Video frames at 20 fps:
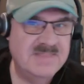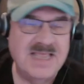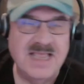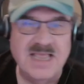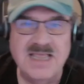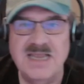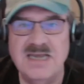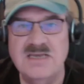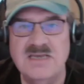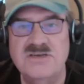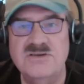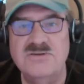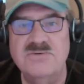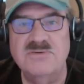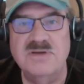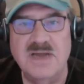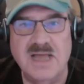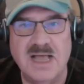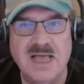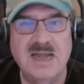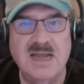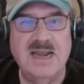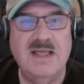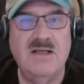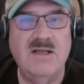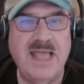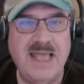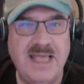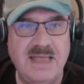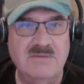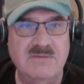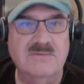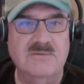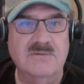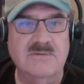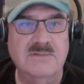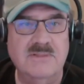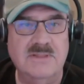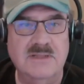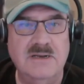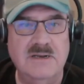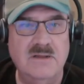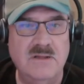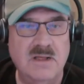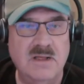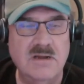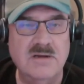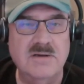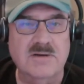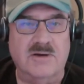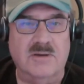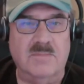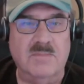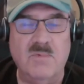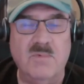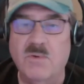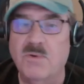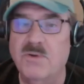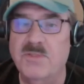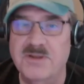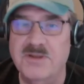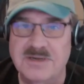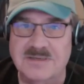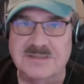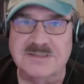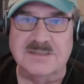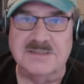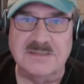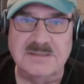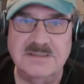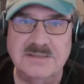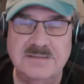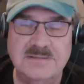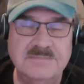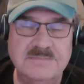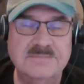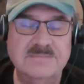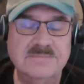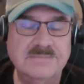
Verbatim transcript: they do not handle the long term or the distance.